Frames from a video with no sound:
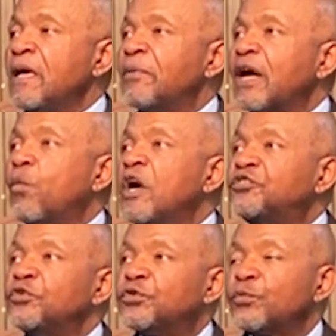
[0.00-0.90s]
But I
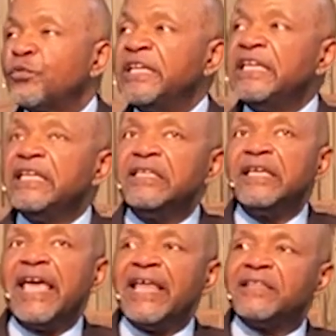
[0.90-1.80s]
want you to
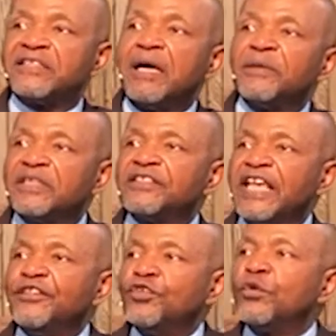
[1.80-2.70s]
read some of this,
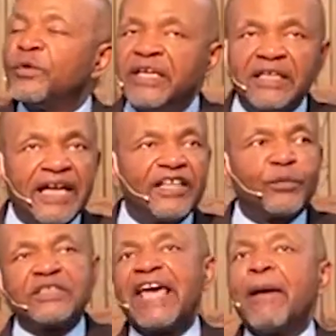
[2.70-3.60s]
and you'll realize
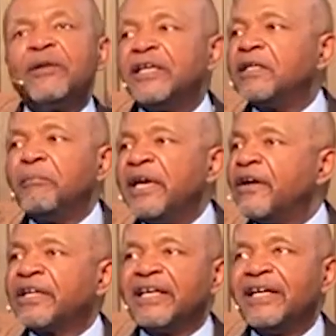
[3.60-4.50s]
what's happening in
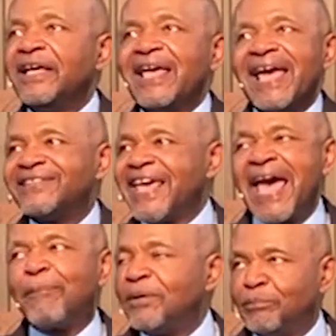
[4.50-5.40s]
America has
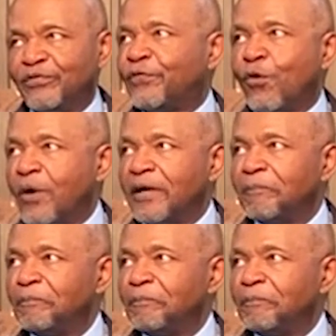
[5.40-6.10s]
happened before